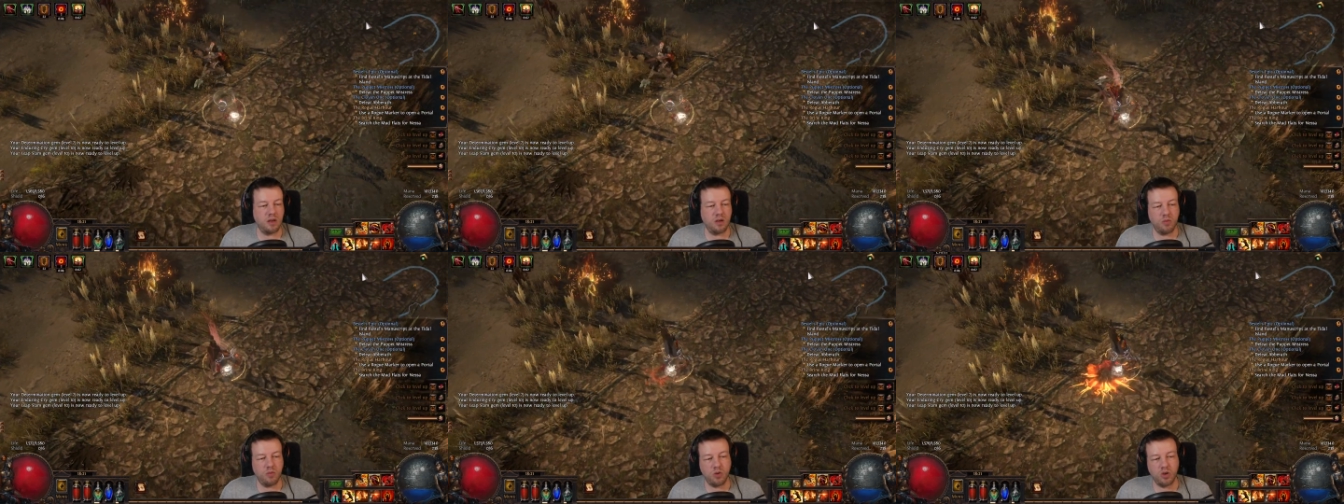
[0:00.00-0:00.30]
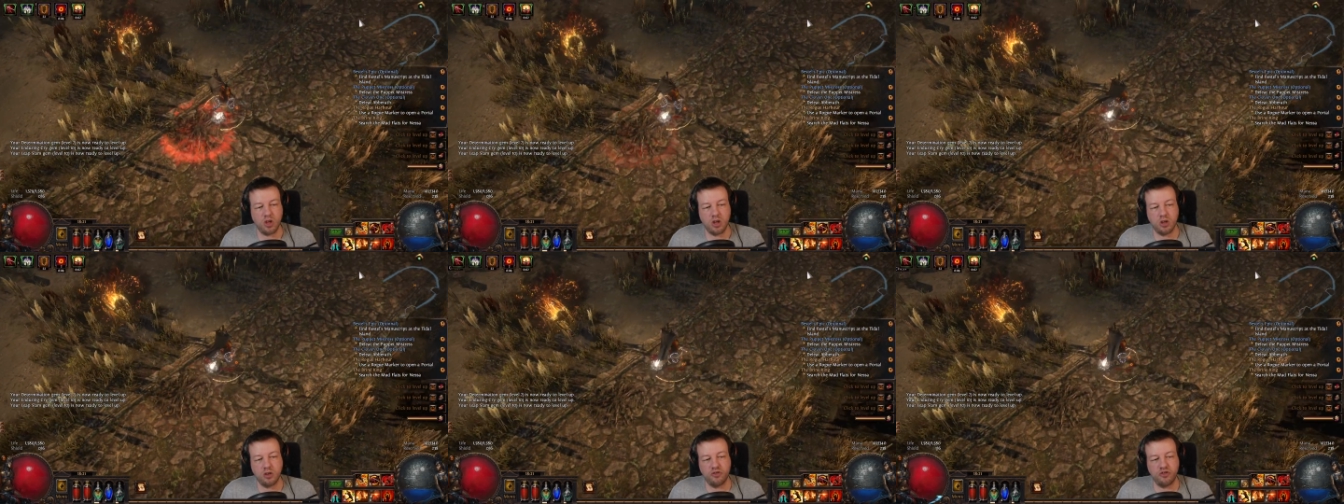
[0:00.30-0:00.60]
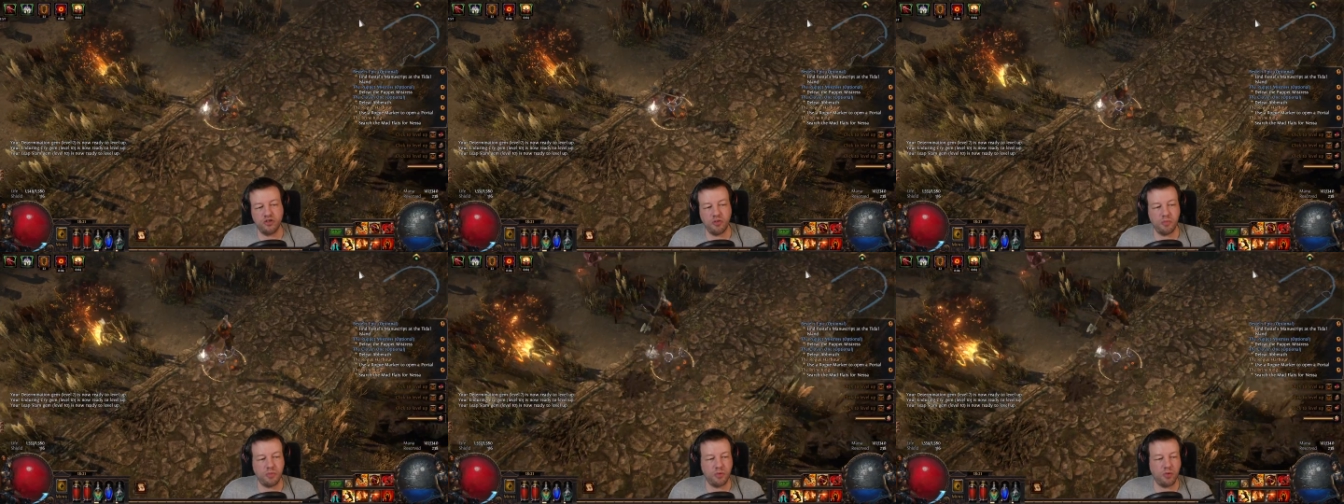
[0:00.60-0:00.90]
We're going to
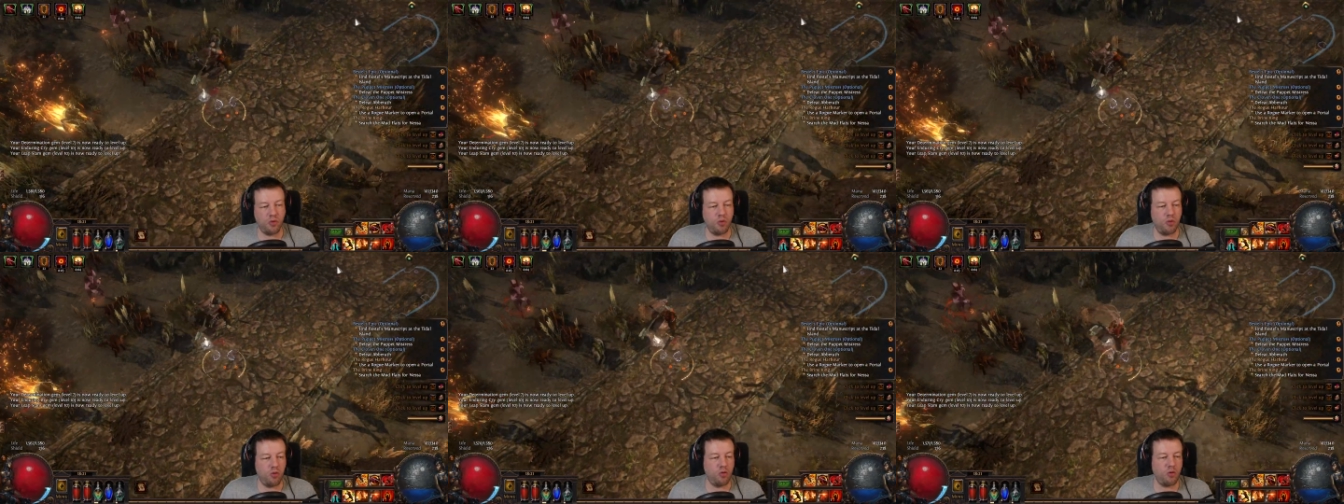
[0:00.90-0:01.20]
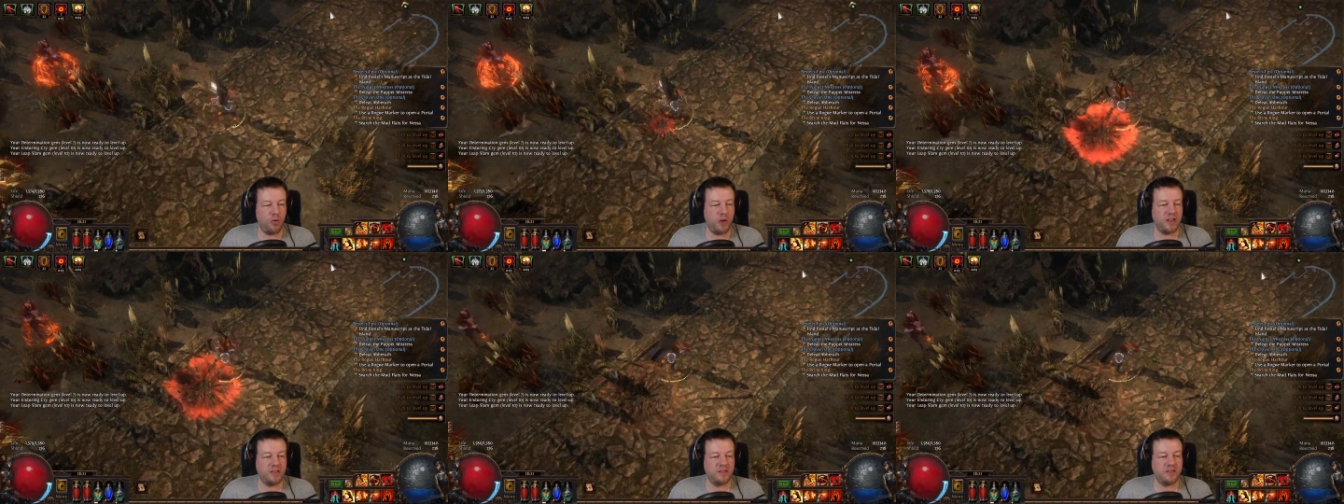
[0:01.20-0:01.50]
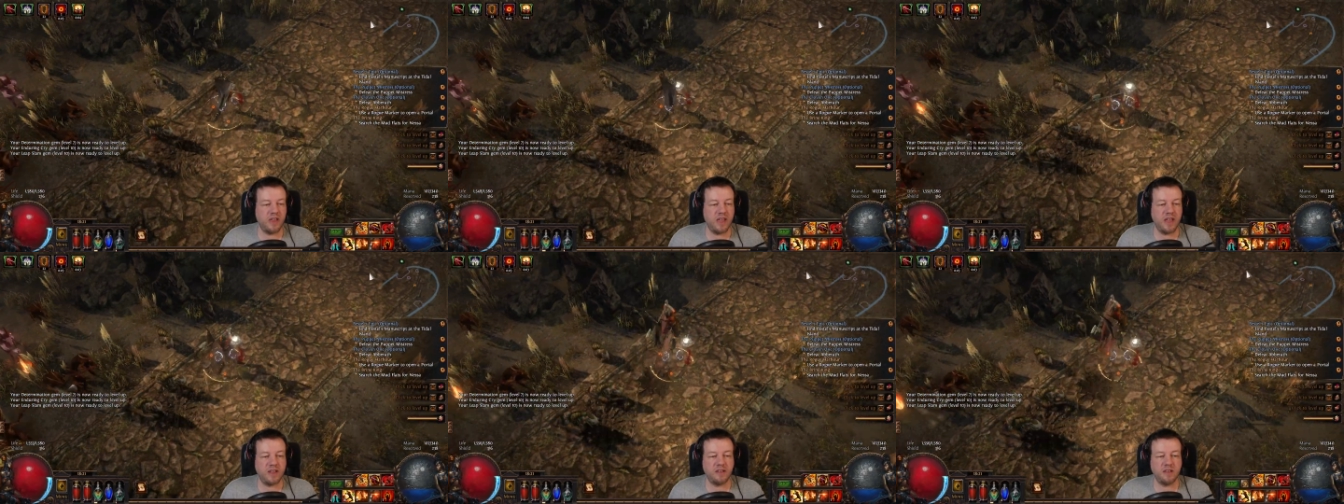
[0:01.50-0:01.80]
jump all the way to
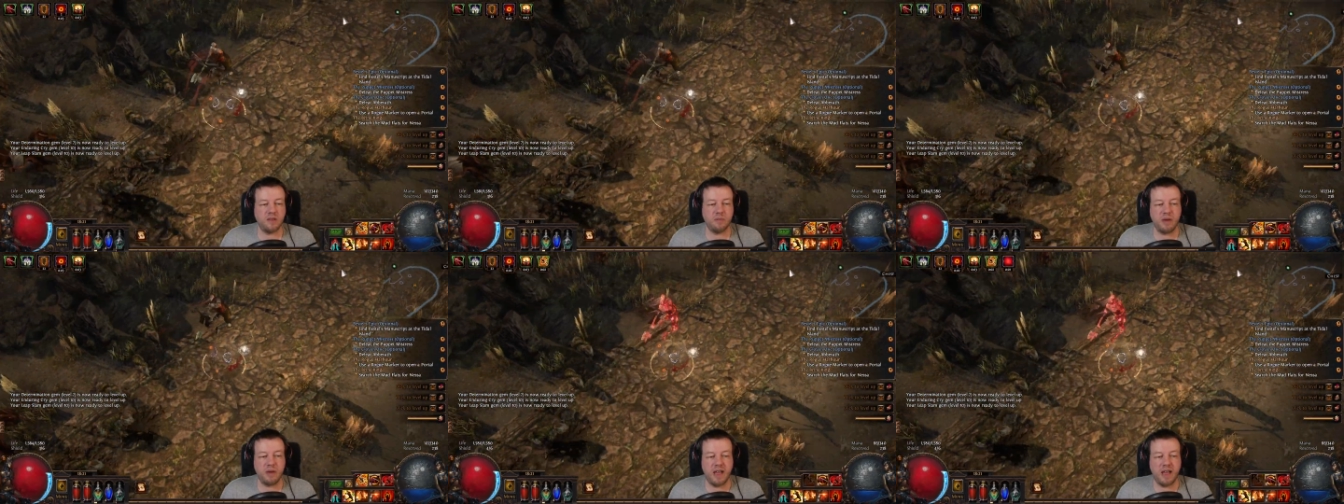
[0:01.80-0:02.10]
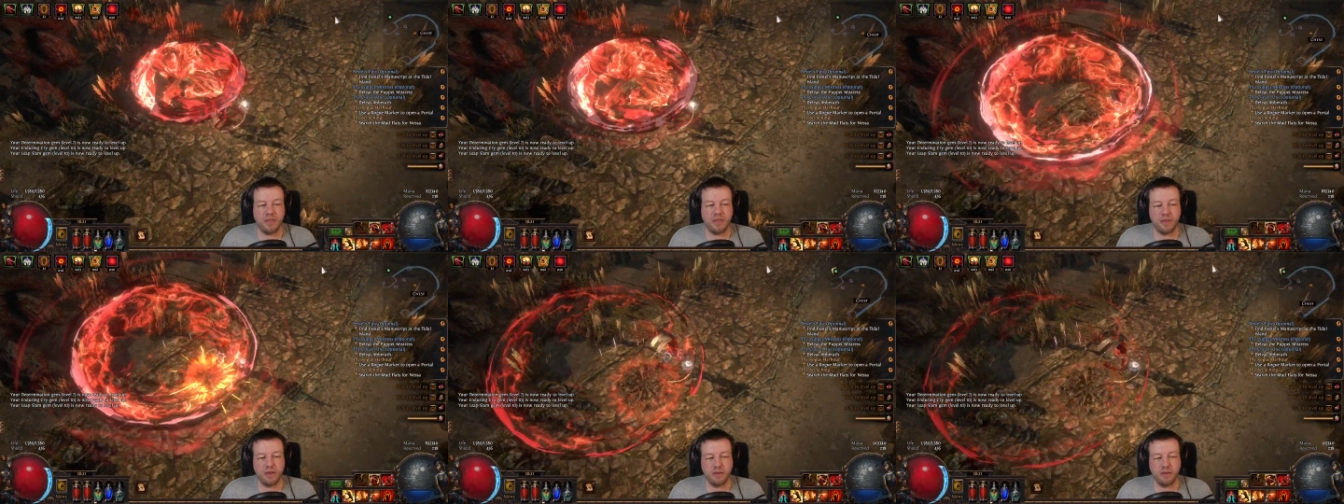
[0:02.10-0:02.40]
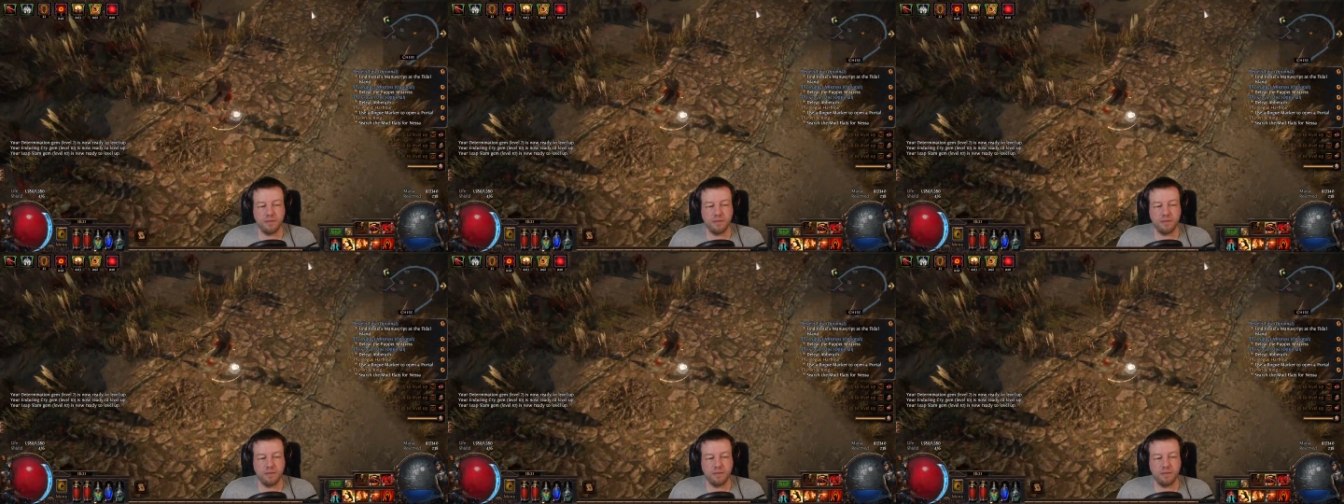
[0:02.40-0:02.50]
the end of the path.